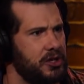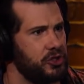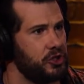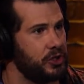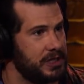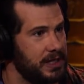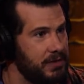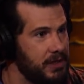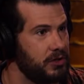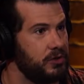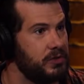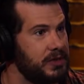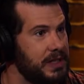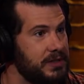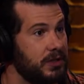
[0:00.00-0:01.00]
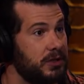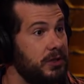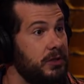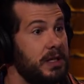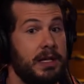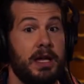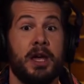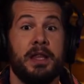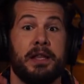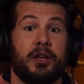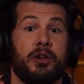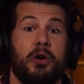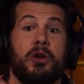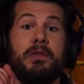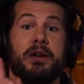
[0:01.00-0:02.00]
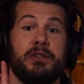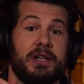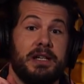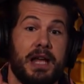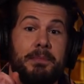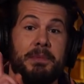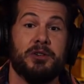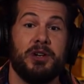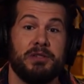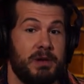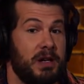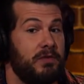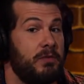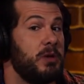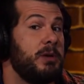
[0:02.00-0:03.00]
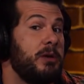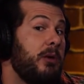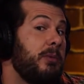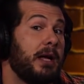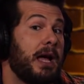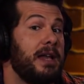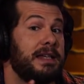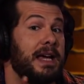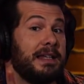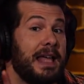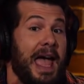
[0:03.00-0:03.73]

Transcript: You should trust everything the WHO says, including right. that mm. the coronavirus cannot be transmitted from human to human contact,